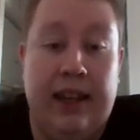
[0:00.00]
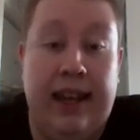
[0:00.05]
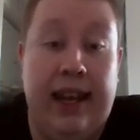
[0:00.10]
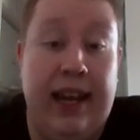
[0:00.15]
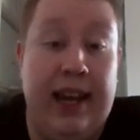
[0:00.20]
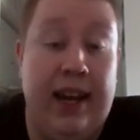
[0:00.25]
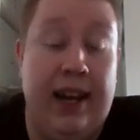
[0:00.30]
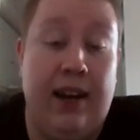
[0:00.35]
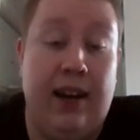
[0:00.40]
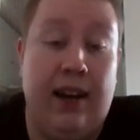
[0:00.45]

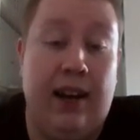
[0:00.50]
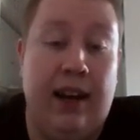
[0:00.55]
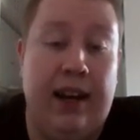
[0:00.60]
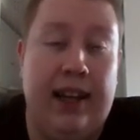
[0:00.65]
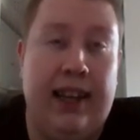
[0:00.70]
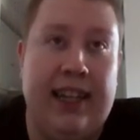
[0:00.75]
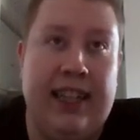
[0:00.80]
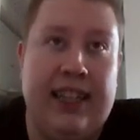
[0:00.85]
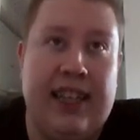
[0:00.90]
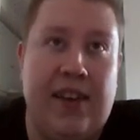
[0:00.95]
in
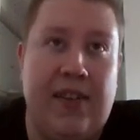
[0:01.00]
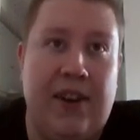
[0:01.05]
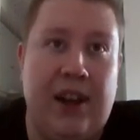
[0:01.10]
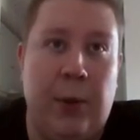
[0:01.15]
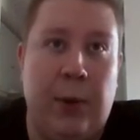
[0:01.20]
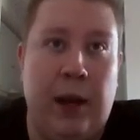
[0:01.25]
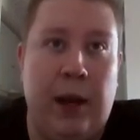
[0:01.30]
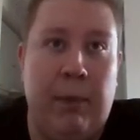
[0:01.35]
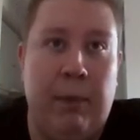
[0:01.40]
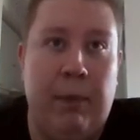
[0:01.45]
I think
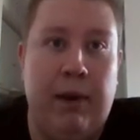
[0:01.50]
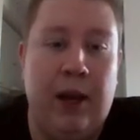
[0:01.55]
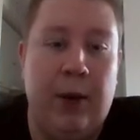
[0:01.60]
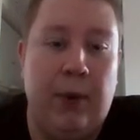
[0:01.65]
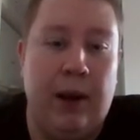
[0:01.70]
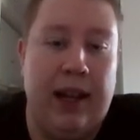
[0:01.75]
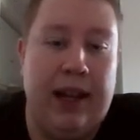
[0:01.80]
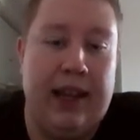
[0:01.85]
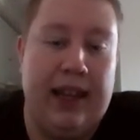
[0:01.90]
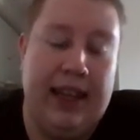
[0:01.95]
720p
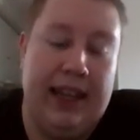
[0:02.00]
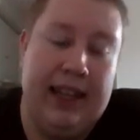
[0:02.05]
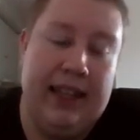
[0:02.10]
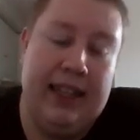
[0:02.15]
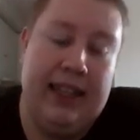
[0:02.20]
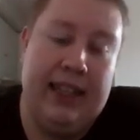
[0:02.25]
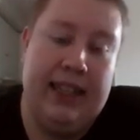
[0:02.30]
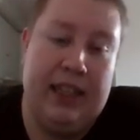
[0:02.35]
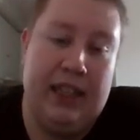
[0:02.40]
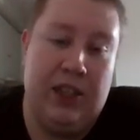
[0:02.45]
quality.
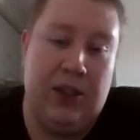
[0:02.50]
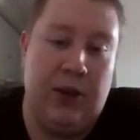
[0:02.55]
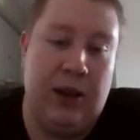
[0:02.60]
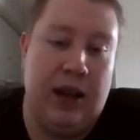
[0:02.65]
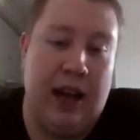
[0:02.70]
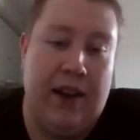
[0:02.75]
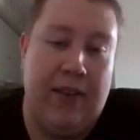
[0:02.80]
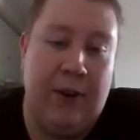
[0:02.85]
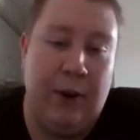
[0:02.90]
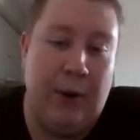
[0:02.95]
So
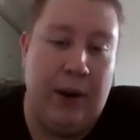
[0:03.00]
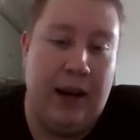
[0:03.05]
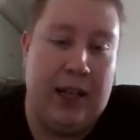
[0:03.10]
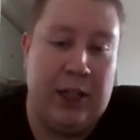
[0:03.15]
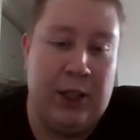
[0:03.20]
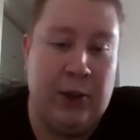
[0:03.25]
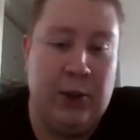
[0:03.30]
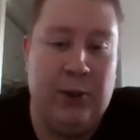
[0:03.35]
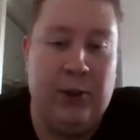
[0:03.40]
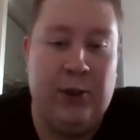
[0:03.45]
I have no
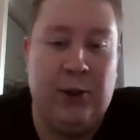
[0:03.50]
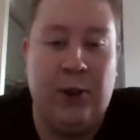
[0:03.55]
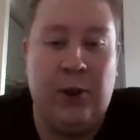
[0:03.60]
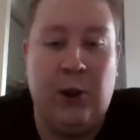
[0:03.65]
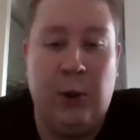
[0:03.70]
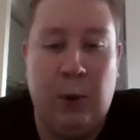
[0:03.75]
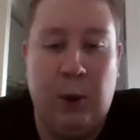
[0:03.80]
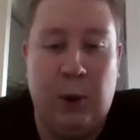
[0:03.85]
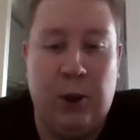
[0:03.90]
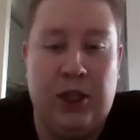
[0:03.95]
excuse
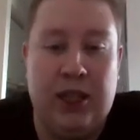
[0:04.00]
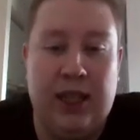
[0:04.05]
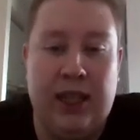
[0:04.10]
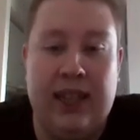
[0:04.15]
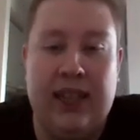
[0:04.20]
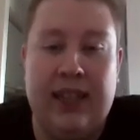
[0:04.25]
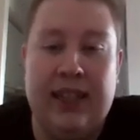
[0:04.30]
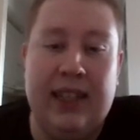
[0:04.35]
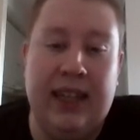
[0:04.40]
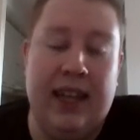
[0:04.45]
not to watch
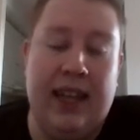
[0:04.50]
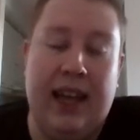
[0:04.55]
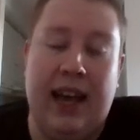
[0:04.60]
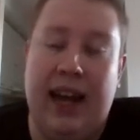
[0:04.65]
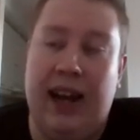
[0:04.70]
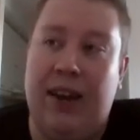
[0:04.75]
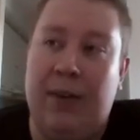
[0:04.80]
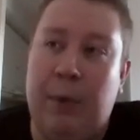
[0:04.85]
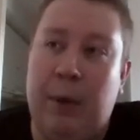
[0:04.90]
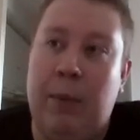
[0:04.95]
it.
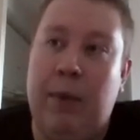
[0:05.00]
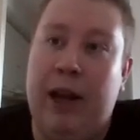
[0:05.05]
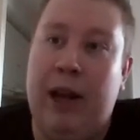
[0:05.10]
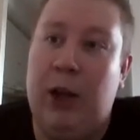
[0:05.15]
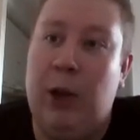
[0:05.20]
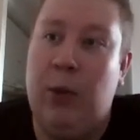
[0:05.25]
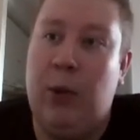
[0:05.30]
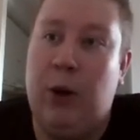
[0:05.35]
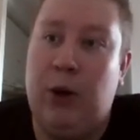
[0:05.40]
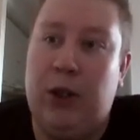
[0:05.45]
And I've been
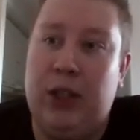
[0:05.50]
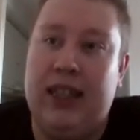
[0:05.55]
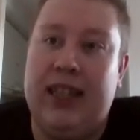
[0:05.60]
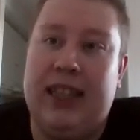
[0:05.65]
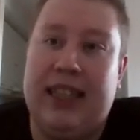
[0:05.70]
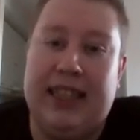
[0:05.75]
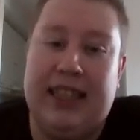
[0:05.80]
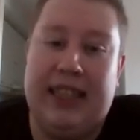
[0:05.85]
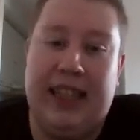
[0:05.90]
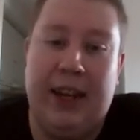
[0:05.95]
meaning to watch
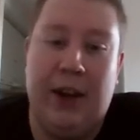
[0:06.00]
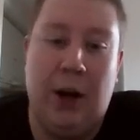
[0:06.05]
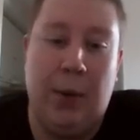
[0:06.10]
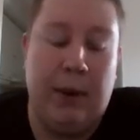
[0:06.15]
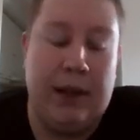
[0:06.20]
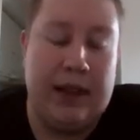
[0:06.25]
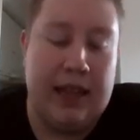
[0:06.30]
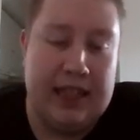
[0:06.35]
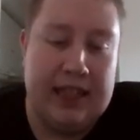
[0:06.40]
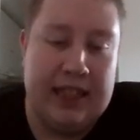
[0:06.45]
it this
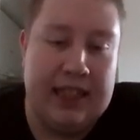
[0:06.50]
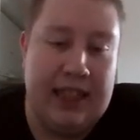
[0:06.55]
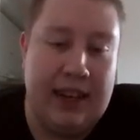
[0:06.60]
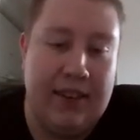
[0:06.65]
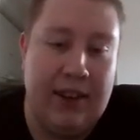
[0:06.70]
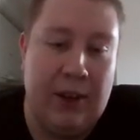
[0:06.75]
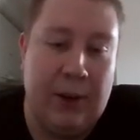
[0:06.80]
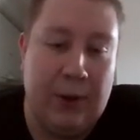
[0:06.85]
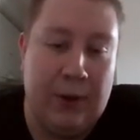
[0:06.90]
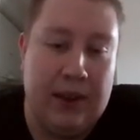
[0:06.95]
year, but I just
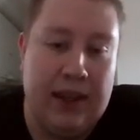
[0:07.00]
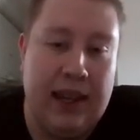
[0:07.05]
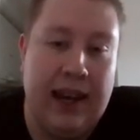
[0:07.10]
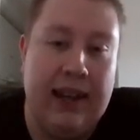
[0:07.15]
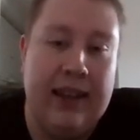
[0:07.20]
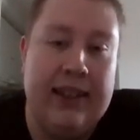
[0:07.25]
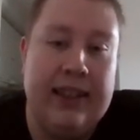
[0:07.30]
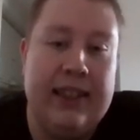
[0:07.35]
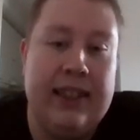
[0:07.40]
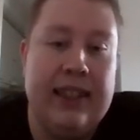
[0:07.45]
haven't
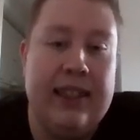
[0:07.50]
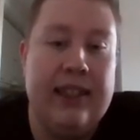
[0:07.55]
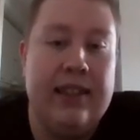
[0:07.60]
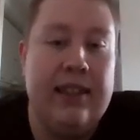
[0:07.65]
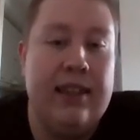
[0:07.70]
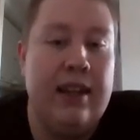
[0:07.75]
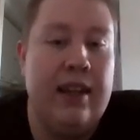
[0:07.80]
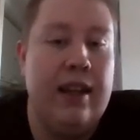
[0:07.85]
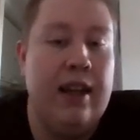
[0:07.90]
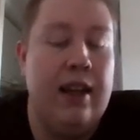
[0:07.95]
gotten
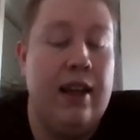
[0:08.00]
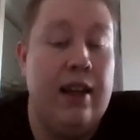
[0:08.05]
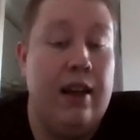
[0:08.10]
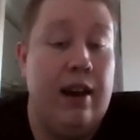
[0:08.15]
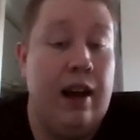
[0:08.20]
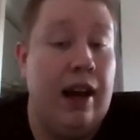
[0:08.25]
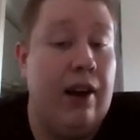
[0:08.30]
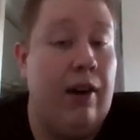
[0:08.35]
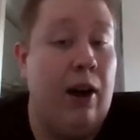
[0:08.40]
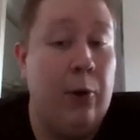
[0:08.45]

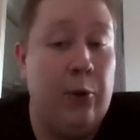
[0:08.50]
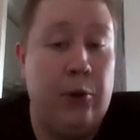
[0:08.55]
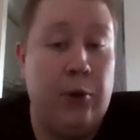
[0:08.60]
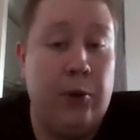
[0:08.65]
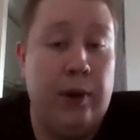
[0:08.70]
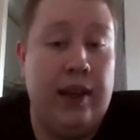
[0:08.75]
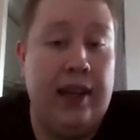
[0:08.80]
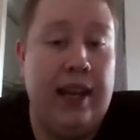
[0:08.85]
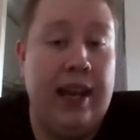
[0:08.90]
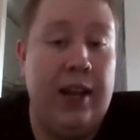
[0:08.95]
around
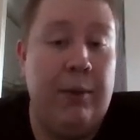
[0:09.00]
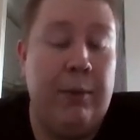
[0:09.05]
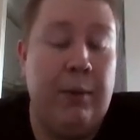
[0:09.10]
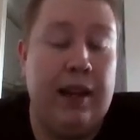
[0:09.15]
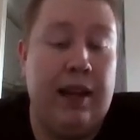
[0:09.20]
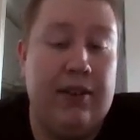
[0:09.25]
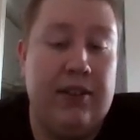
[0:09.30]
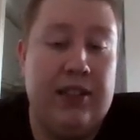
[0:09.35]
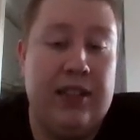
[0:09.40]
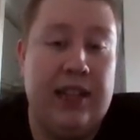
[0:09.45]
to it yet.
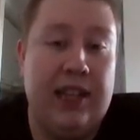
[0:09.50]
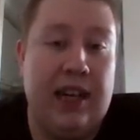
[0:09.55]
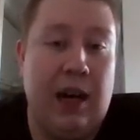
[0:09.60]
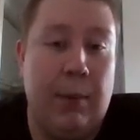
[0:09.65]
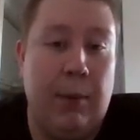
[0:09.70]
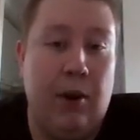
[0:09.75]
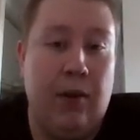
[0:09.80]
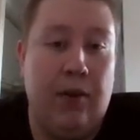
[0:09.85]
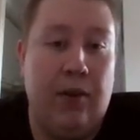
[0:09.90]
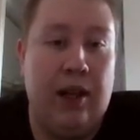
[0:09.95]
But I've seen a
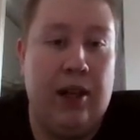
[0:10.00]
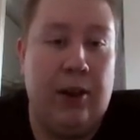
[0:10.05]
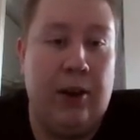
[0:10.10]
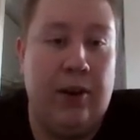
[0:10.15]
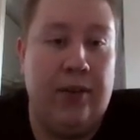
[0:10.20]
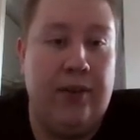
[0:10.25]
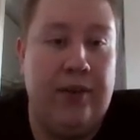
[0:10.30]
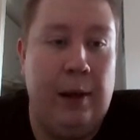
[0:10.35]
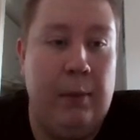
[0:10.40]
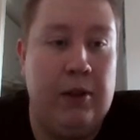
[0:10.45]
couple of
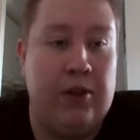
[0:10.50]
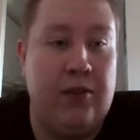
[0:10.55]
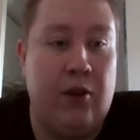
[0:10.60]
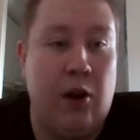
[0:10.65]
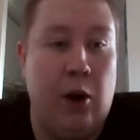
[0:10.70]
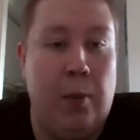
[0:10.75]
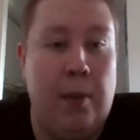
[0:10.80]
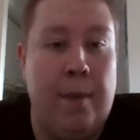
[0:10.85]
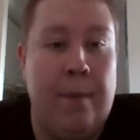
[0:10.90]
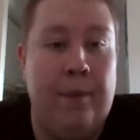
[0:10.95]
other films
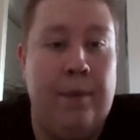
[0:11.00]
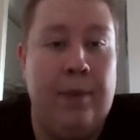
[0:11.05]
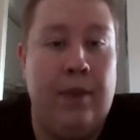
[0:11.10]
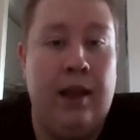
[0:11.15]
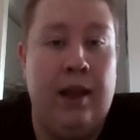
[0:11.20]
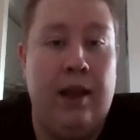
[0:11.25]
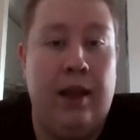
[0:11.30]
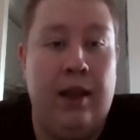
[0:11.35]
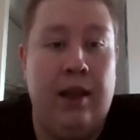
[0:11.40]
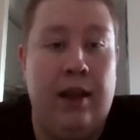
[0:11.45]
from
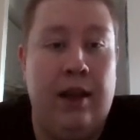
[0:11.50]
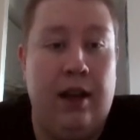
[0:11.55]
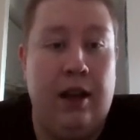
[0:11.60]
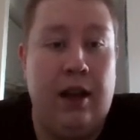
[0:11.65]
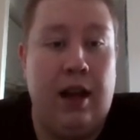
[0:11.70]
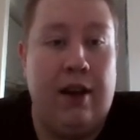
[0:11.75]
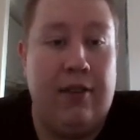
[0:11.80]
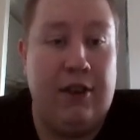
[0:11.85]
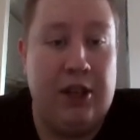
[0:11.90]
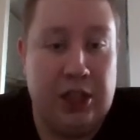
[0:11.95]

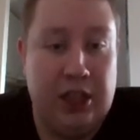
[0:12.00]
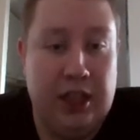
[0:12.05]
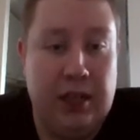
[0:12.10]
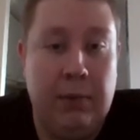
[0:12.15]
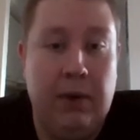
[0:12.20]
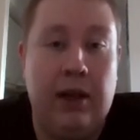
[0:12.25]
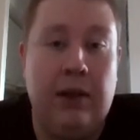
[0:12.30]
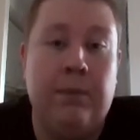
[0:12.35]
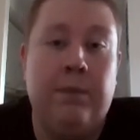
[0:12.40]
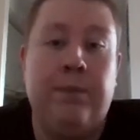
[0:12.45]

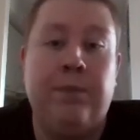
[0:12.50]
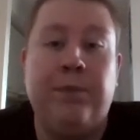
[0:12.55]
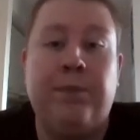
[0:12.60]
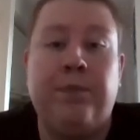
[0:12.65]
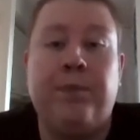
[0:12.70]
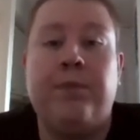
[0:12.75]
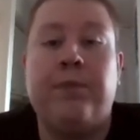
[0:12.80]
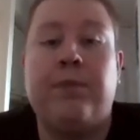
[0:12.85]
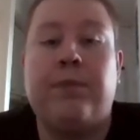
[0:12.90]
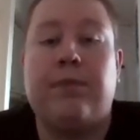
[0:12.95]
Kawashima,
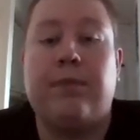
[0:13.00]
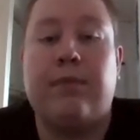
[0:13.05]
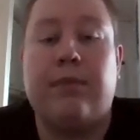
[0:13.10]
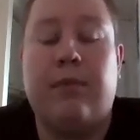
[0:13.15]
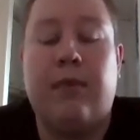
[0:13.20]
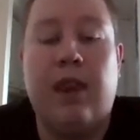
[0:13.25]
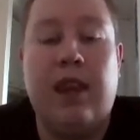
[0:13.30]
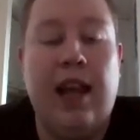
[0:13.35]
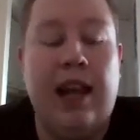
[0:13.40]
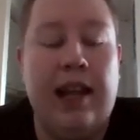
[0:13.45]

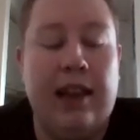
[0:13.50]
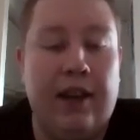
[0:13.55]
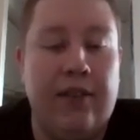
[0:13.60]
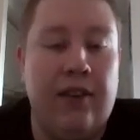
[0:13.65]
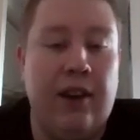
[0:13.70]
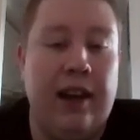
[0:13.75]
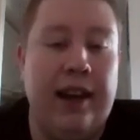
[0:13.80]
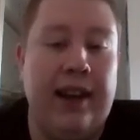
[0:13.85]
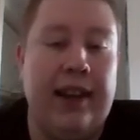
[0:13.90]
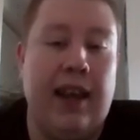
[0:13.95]
and
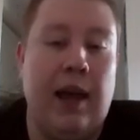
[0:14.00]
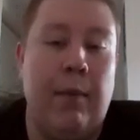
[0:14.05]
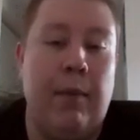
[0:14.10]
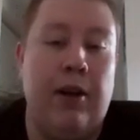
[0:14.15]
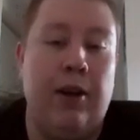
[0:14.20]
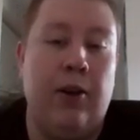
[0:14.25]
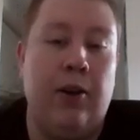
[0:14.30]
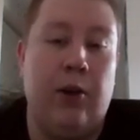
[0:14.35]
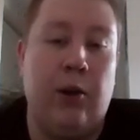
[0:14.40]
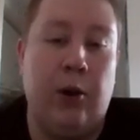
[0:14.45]
I've liked
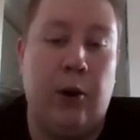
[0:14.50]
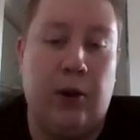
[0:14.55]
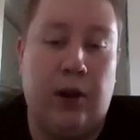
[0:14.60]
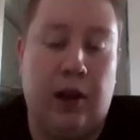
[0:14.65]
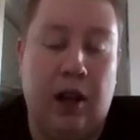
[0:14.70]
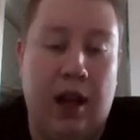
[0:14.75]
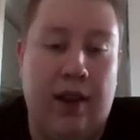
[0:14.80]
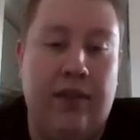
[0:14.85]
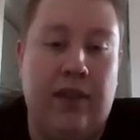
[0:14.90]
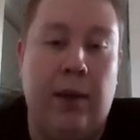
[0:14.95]
them, although
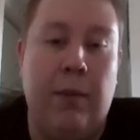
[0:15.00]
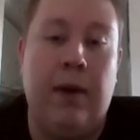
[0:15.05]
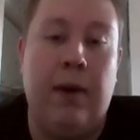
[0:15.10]
not loved